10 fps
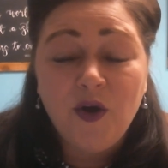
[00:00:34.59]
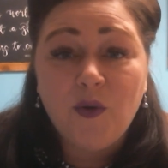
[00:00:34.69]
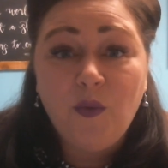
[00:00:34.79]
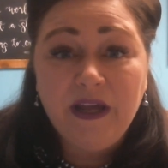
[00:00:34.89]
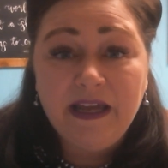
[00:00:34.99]

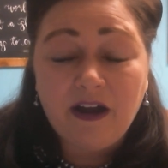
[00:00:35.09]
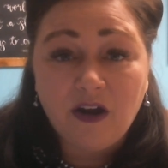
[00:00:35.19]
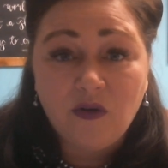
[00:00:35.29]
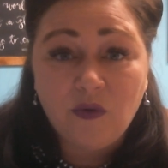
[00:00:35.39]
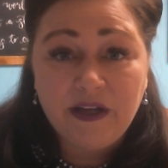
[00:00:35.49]
we are
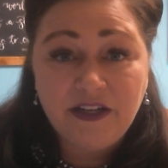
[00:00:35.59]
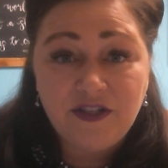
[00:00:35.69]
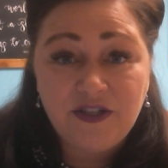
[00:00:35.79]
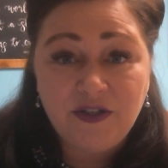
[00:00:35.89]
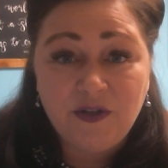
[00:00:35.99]
going
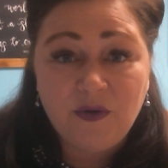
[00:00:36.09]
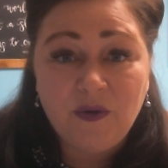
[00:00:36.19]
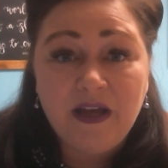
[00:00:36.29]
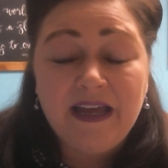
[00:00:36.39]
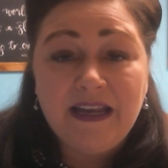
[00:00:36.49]
to
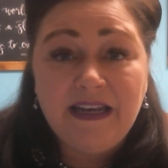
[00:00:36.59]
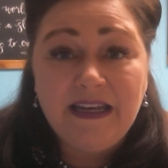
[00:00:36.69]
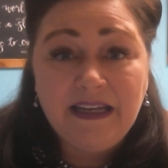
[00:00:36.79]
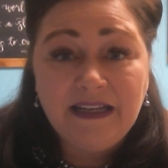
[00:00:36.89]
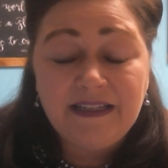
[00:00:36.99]

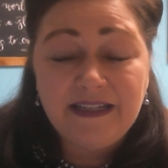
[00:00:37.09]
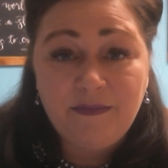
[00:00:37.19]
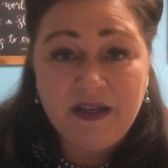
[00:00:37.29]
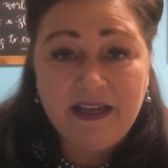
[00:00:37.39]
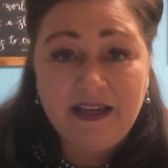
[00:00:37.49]
need to
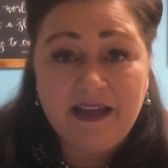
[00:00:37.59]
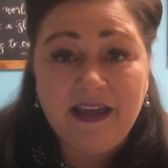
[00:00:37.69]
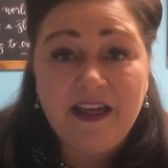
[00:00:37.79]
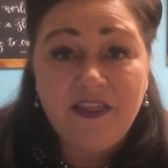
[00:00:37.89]
be